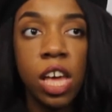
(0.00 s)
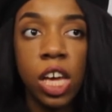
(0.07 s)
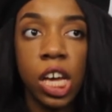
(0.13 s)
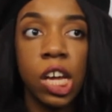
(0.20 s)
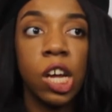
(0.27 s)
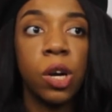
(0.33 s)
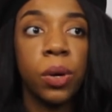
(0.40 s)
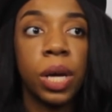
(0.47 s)
you
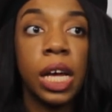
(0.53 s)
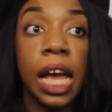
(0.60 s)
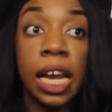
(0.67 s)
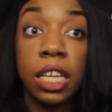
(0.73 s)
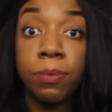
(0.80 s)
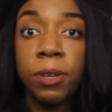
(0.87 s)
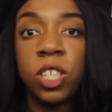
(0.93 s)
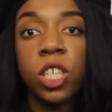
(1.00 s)
know, and
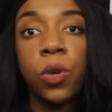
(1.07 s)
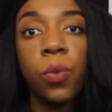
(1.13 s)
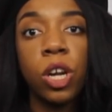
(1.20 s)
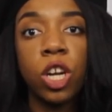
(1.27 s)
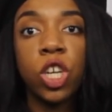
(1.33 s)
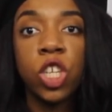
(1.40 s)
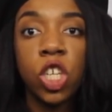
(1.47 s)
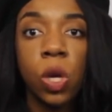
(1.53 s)
especially when
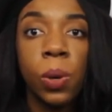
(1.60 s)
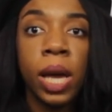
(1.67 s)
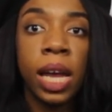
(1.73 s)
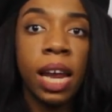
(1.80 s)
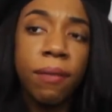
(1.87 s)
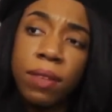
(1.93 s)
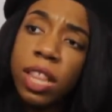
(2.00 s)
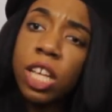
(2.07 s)
you're sewing and
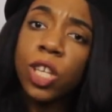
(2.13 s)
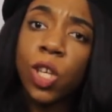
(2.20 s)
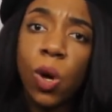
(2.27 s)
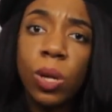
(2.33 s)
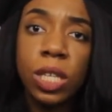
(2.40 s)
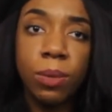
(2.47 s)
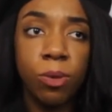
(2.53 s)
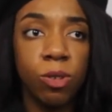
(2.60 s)
everything's
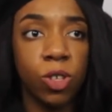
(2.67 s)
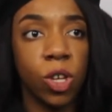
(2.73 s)
going smooth.